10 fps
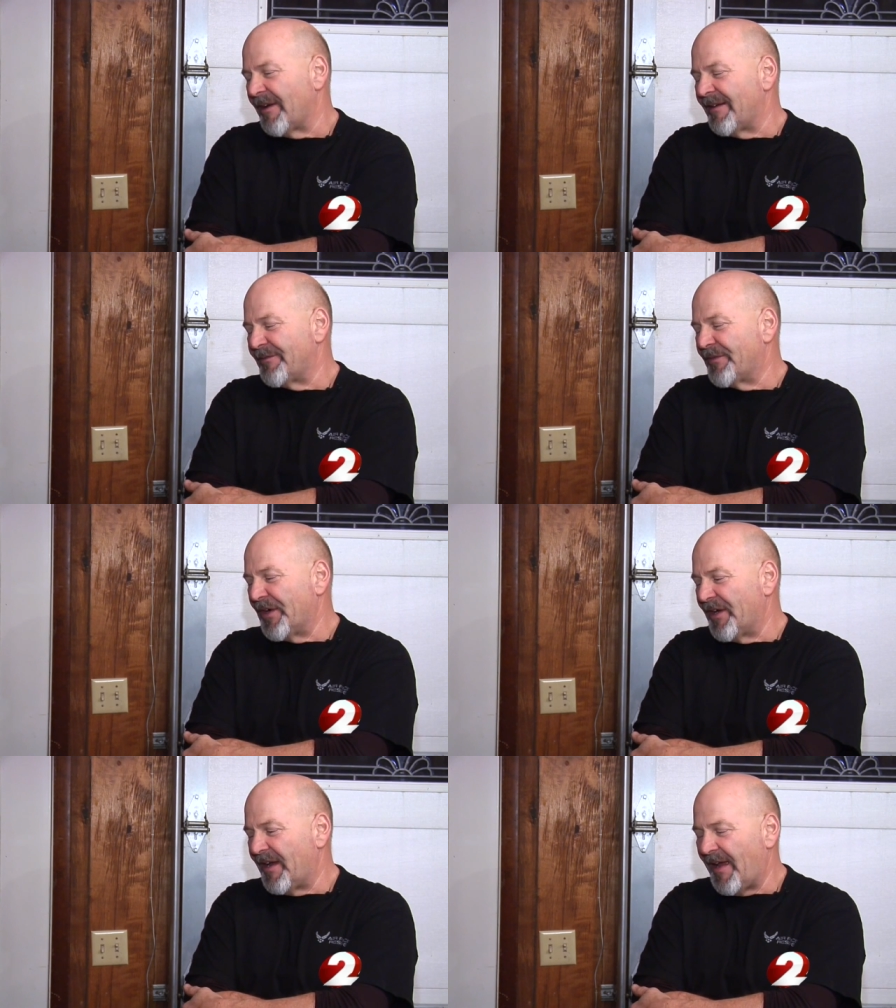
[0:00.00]
a
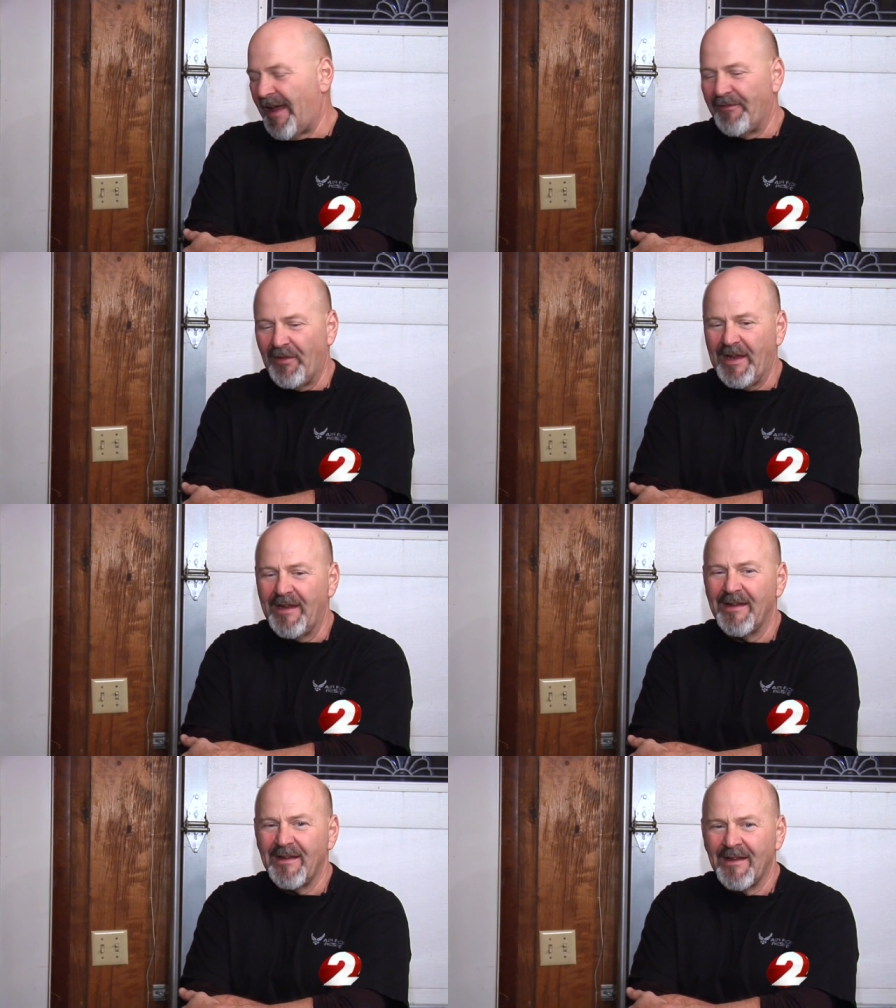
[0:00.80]
very
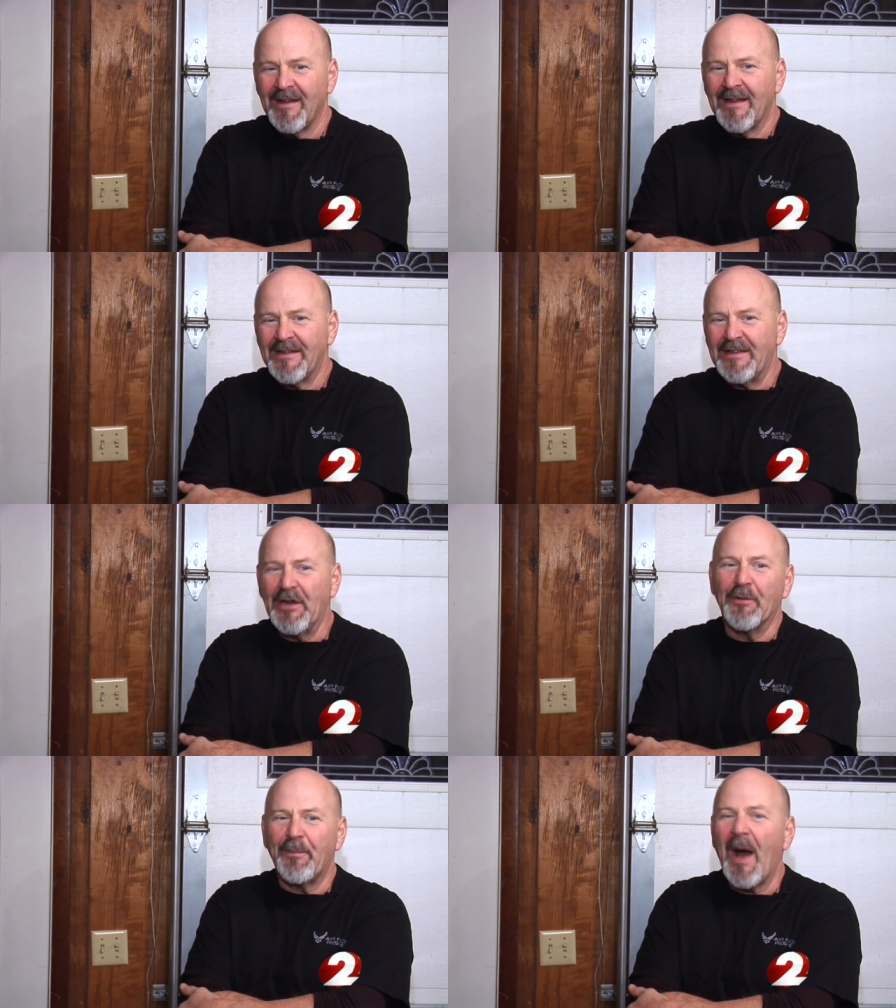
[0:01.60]
heavily
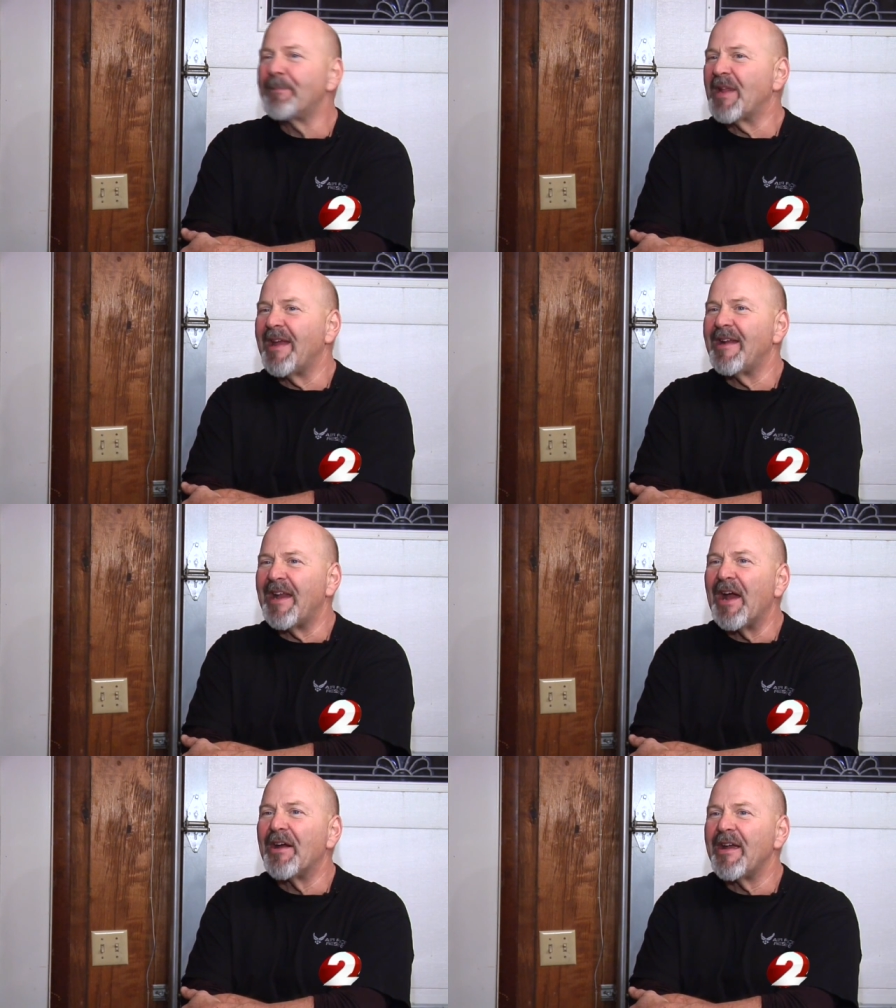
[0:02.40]
deer populated
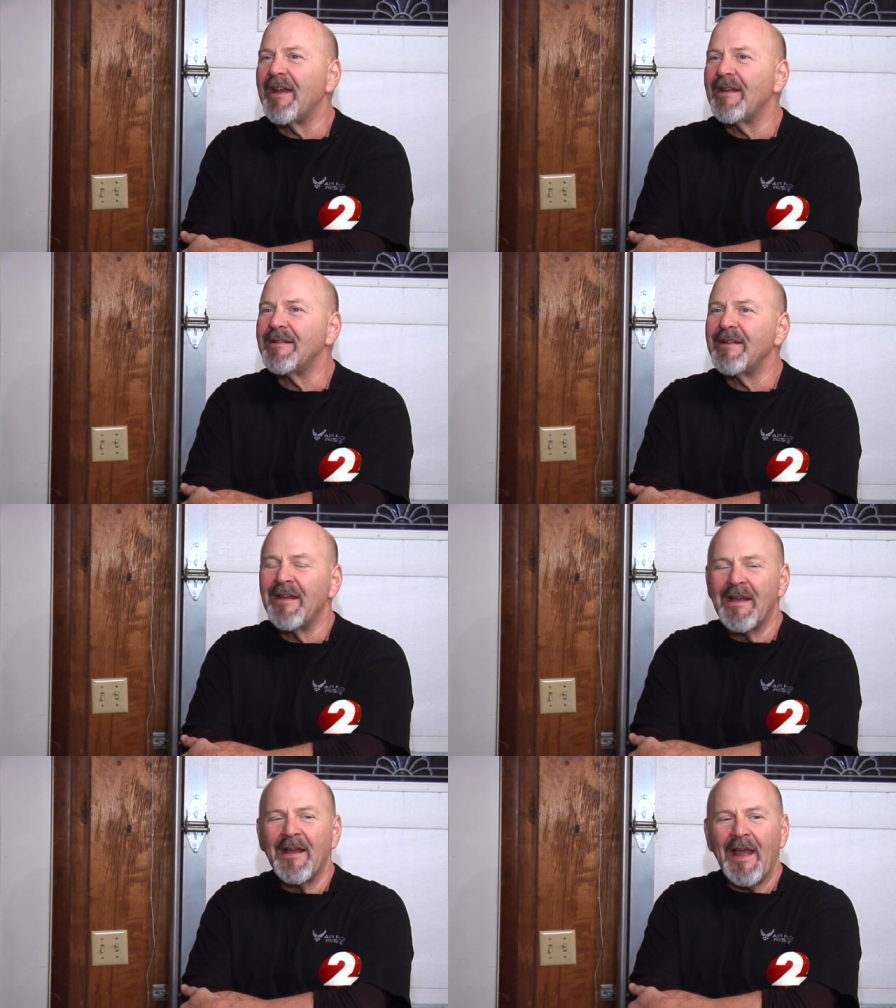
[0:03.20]
area and
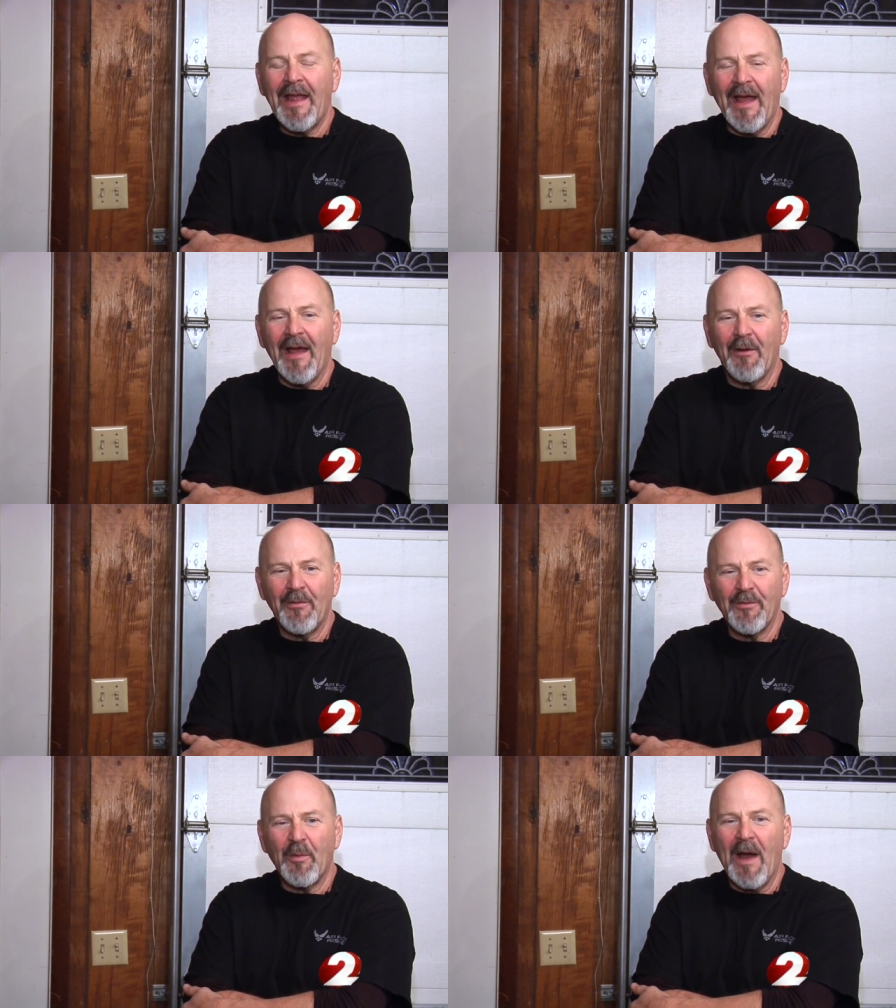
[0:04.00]
uh,
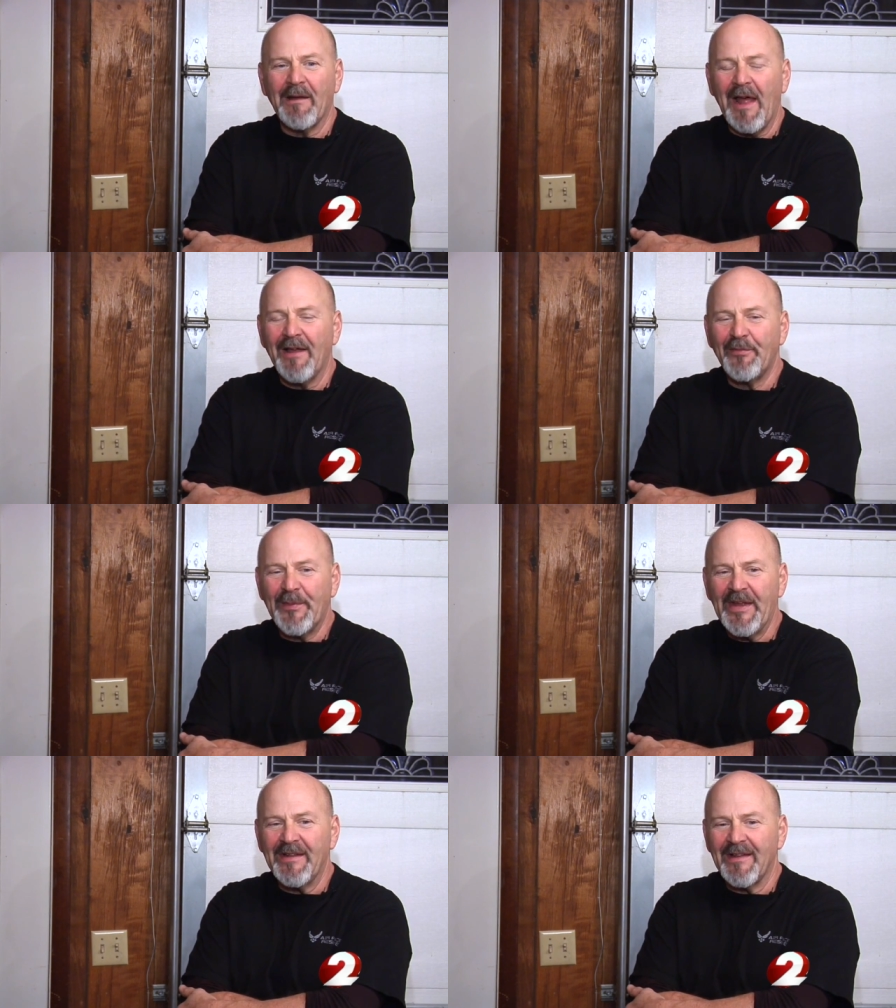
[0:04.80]
wildlife,
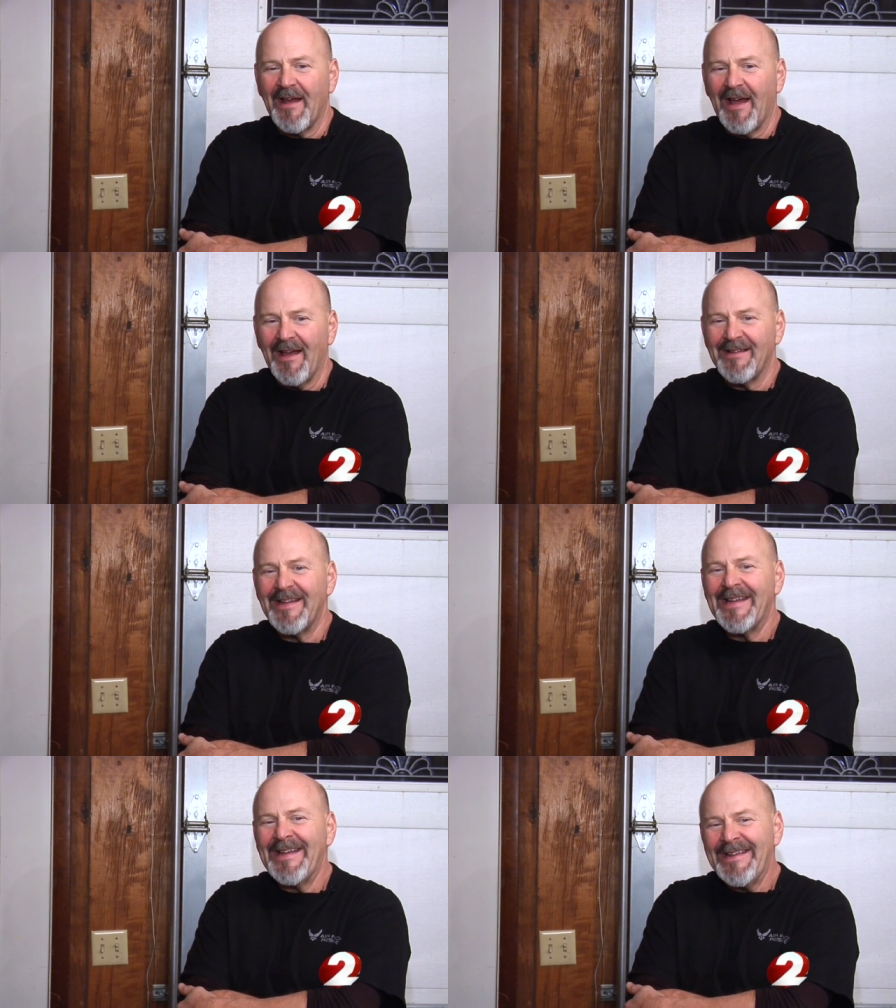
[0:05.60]
but uh,
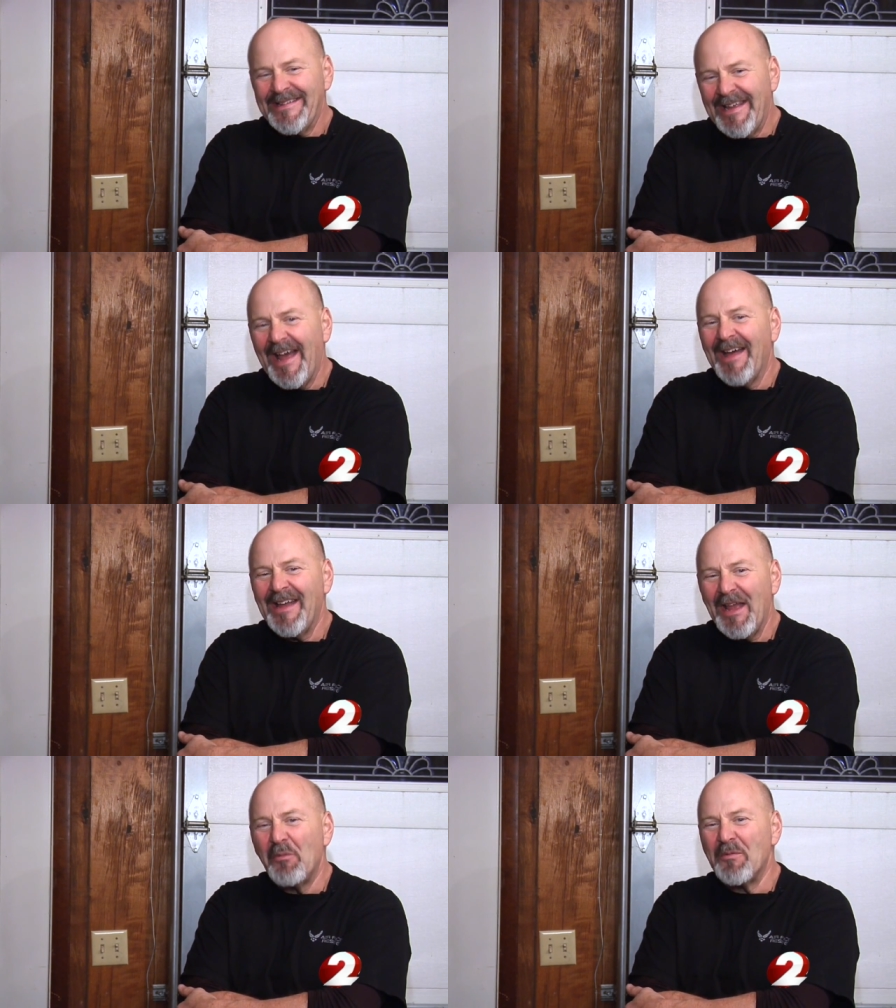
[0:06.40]

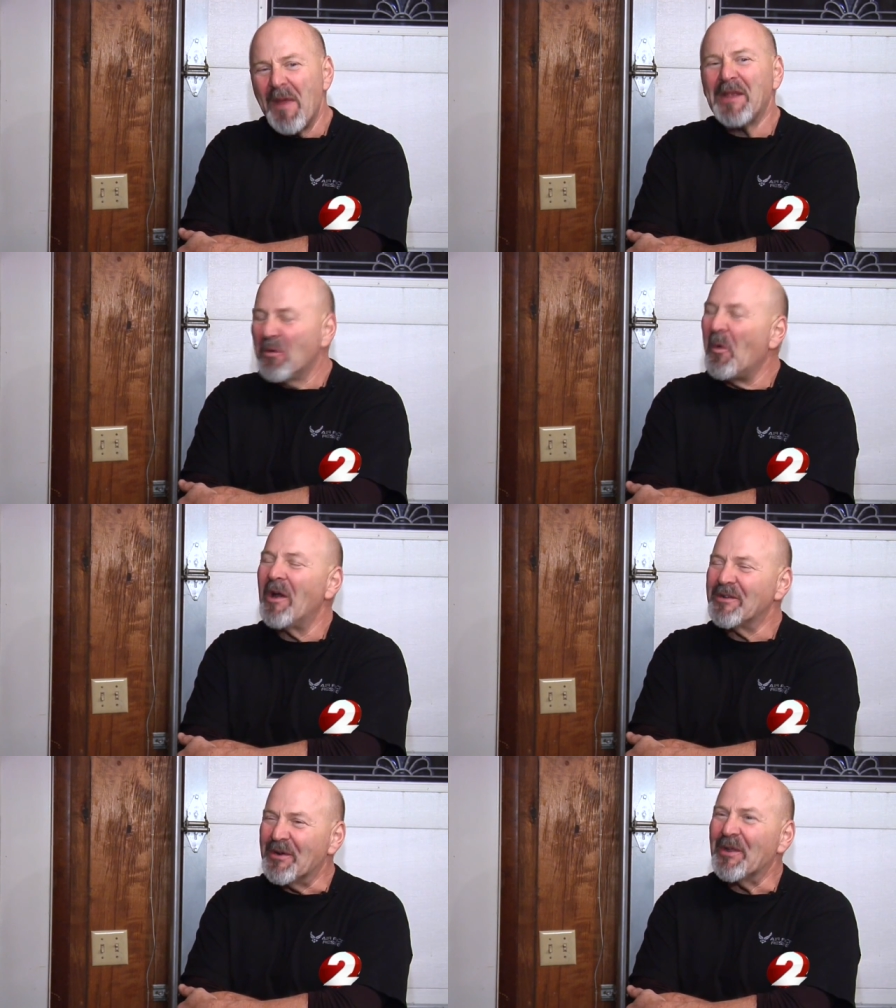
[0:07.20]
yeah, it would make you
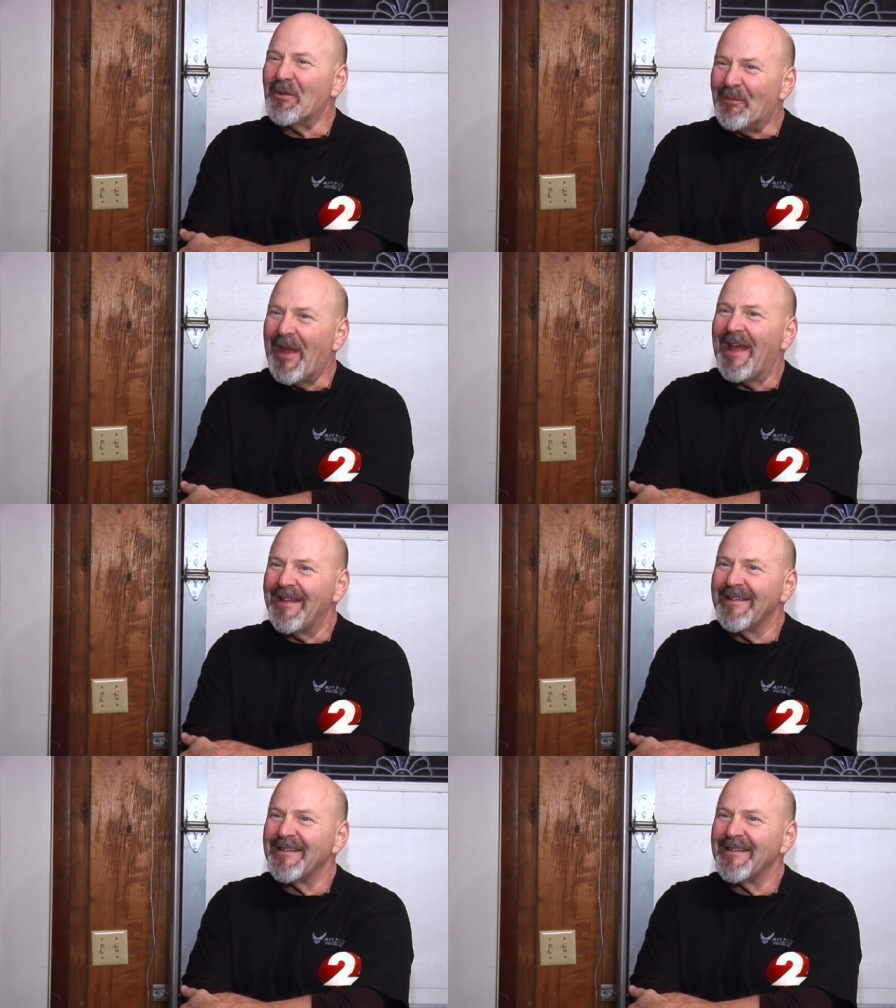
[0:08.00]
wonder a little bit.